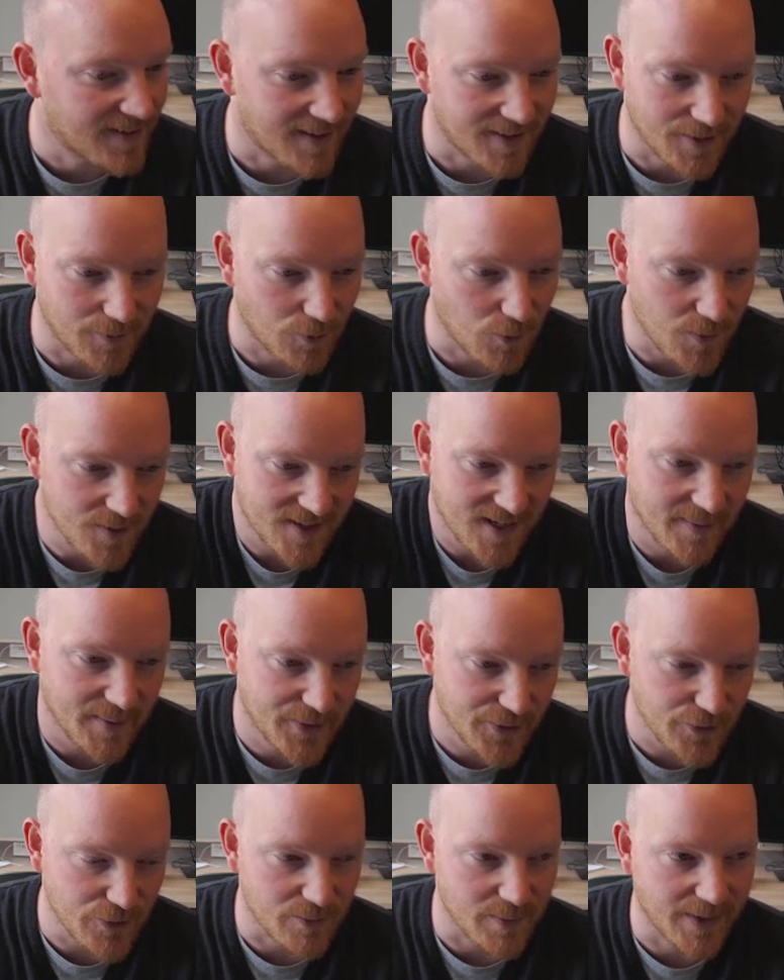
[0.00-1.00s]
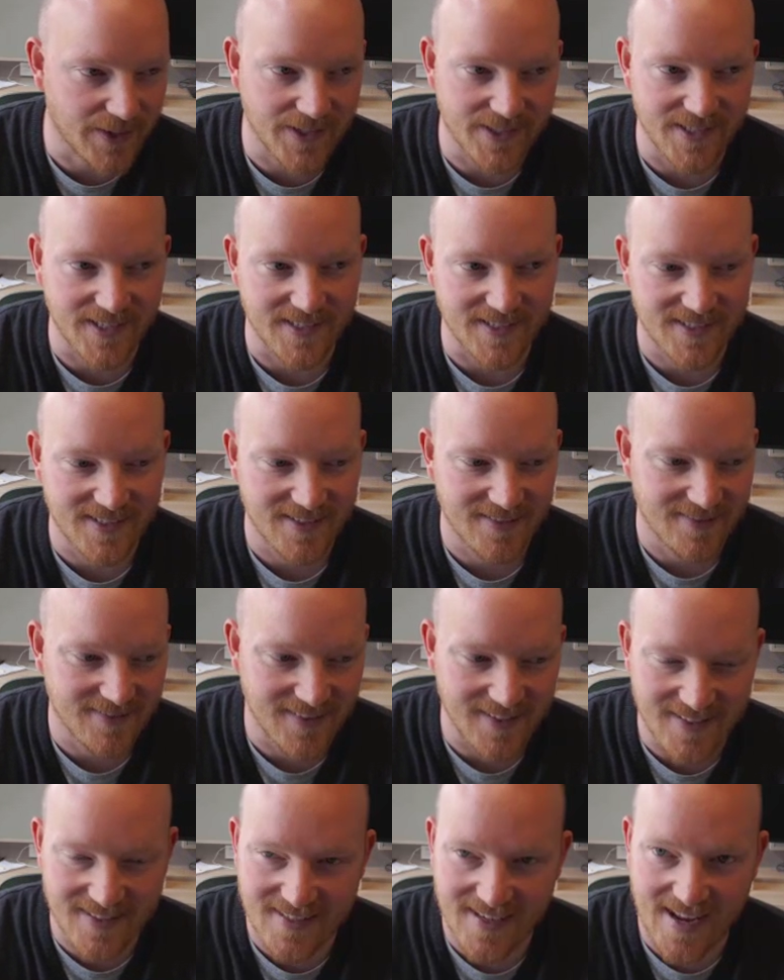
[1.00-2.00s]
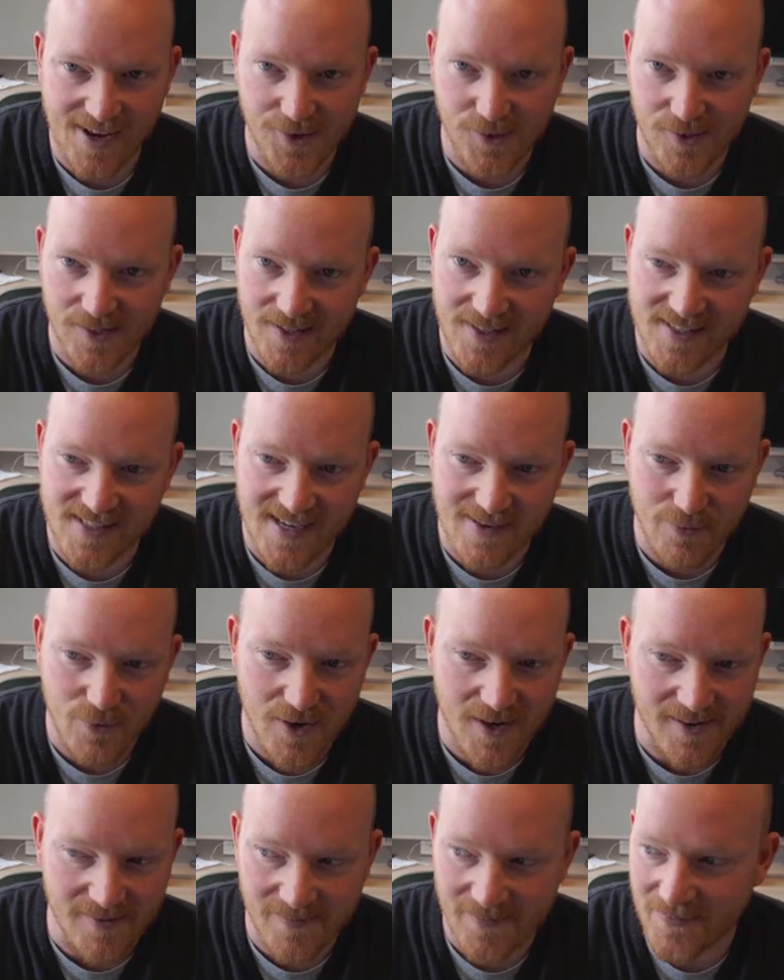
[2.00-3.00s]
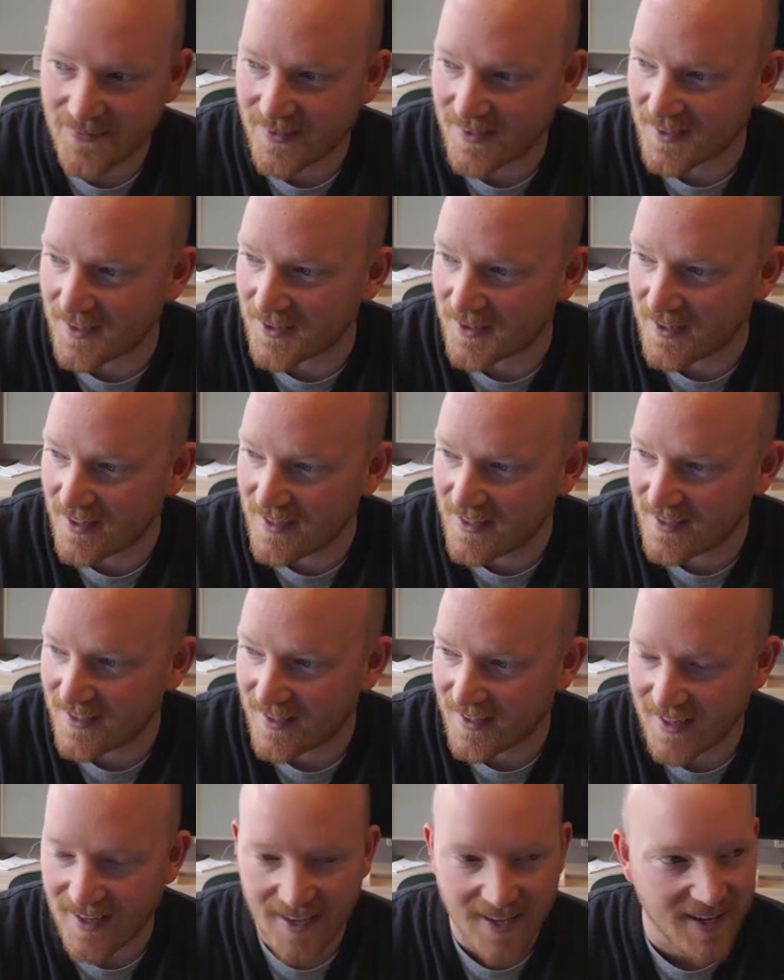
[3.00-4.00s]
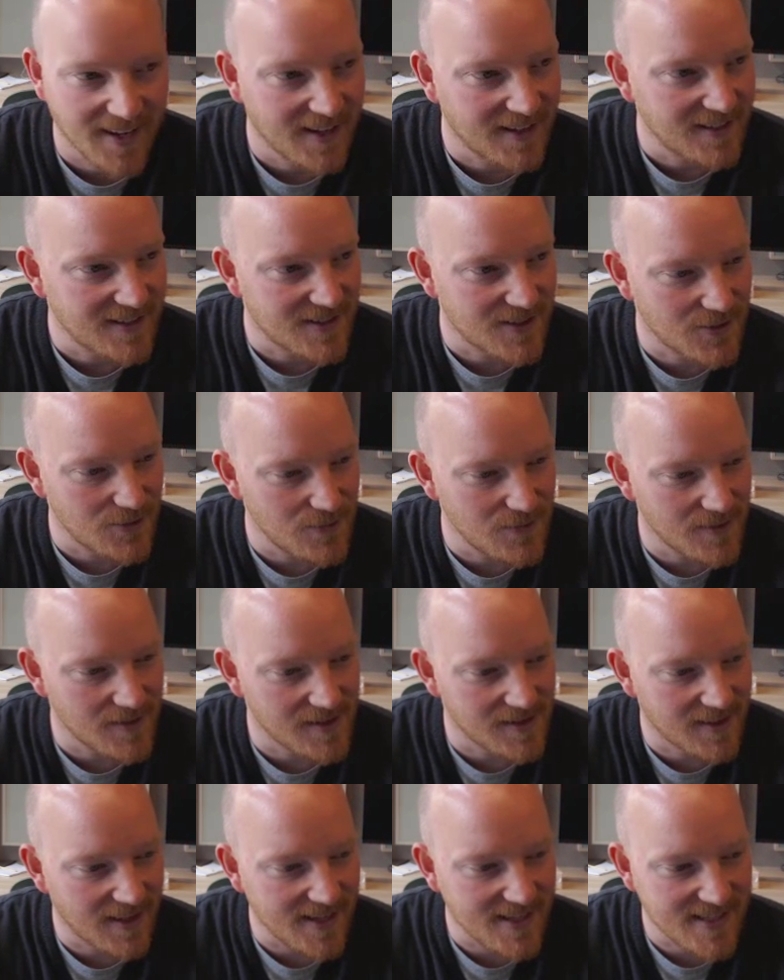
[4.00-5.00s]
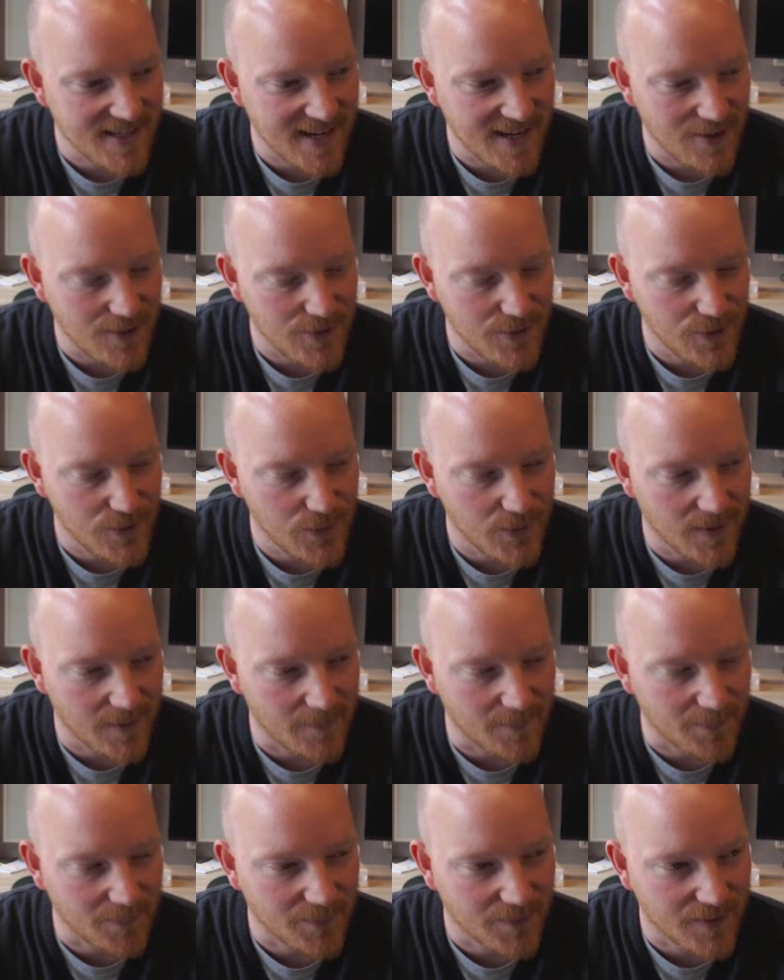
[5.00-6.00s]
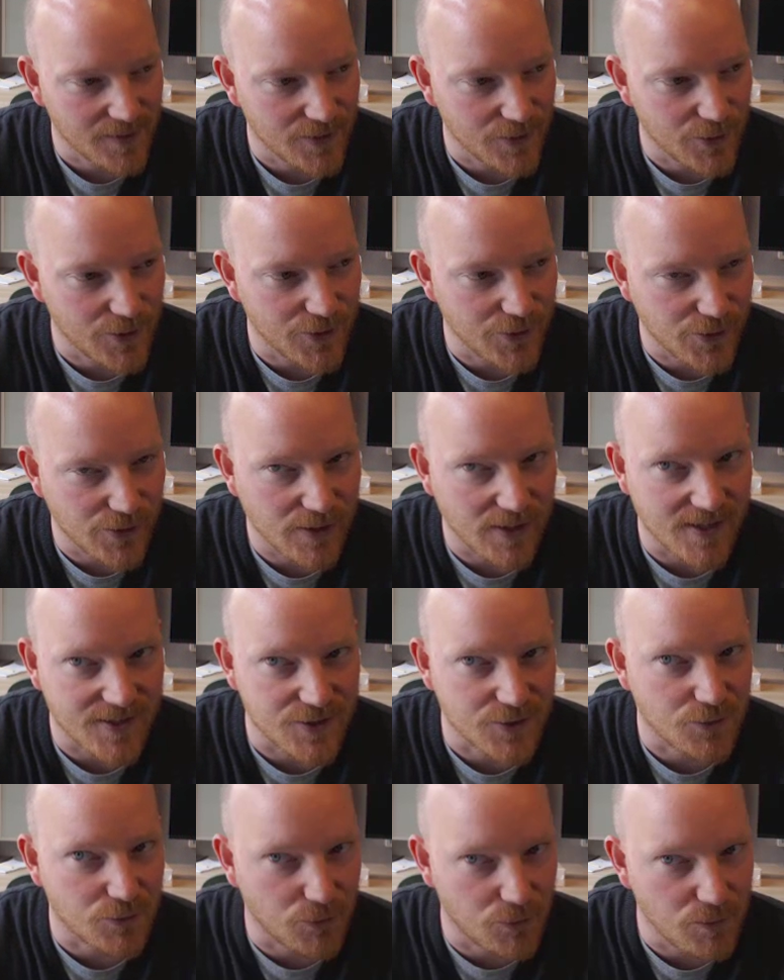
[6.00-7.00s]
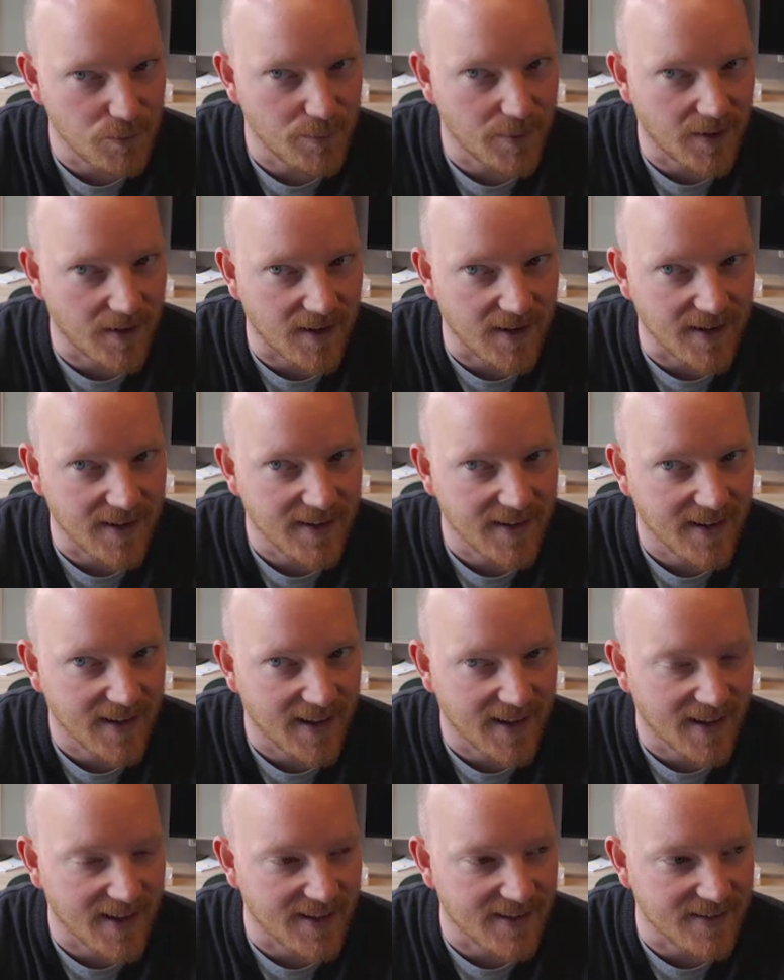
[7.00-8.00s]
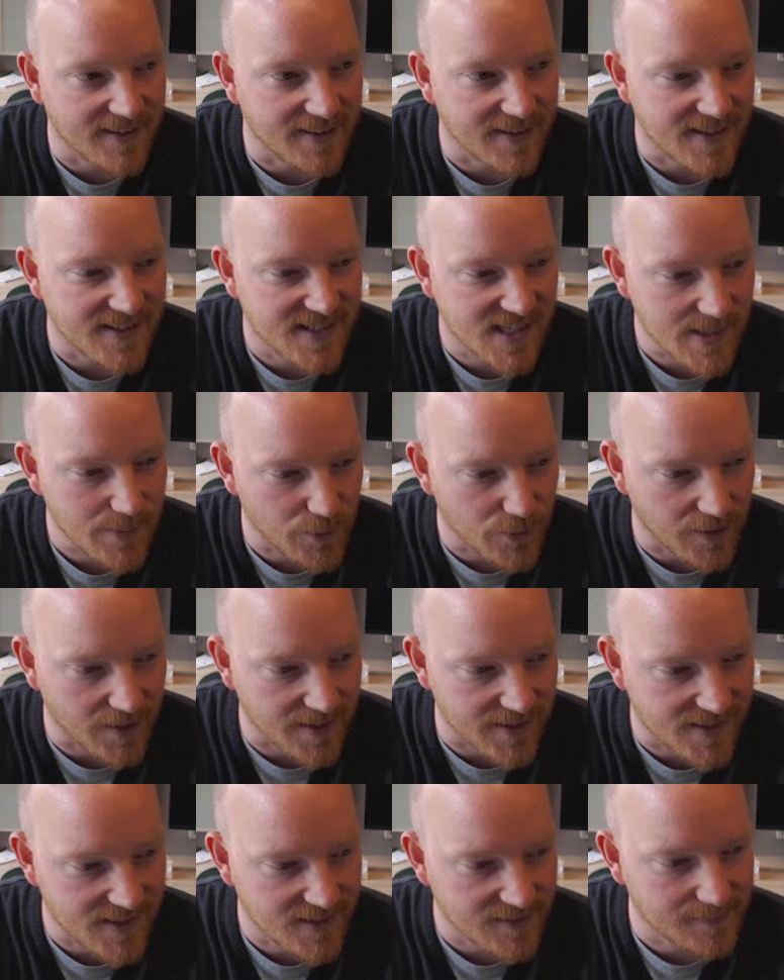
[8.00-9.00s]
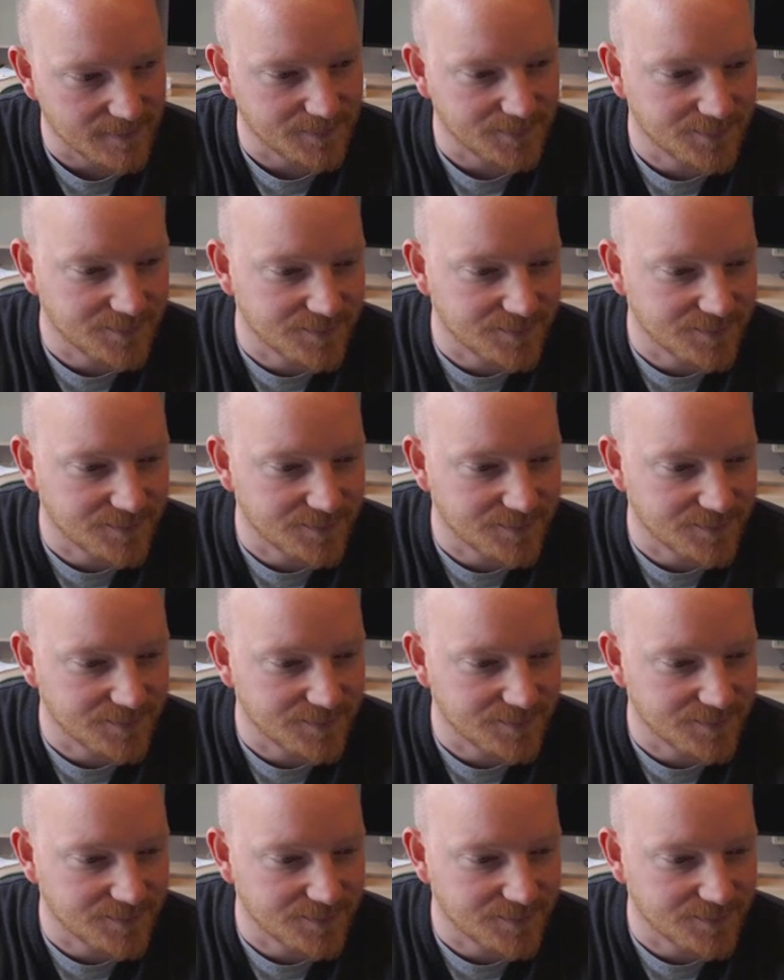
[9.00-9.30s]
And they're always going to be true because it's calculated the same way. All right. So that's how you you can utilize group by and summarize.